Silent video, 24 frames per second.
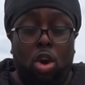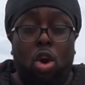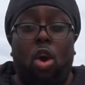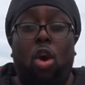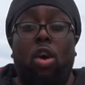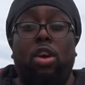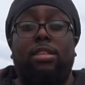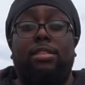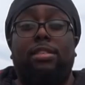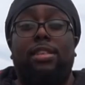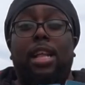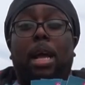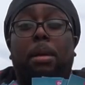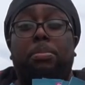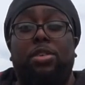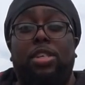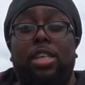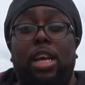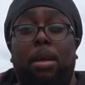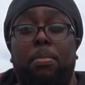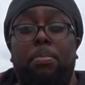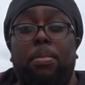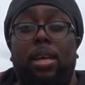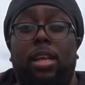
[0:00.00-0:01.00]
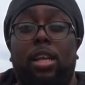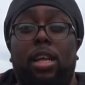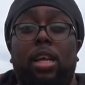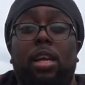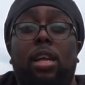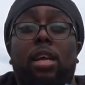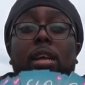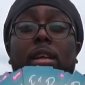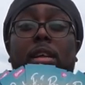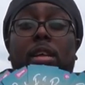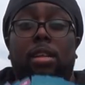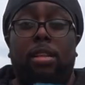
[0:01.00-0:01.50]
Or Snapchat me
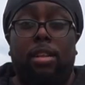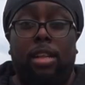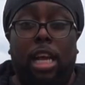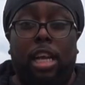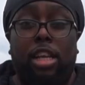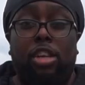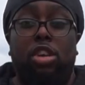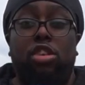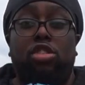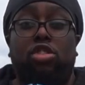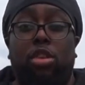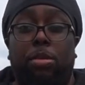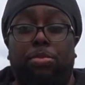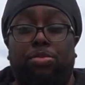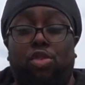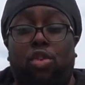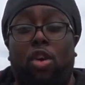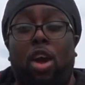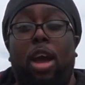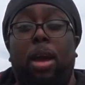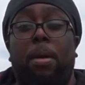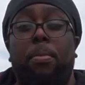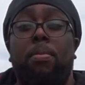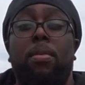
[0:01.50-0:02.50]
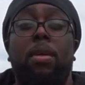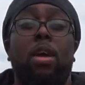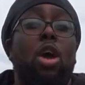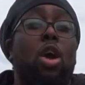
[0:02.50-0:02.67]
that you subscribe.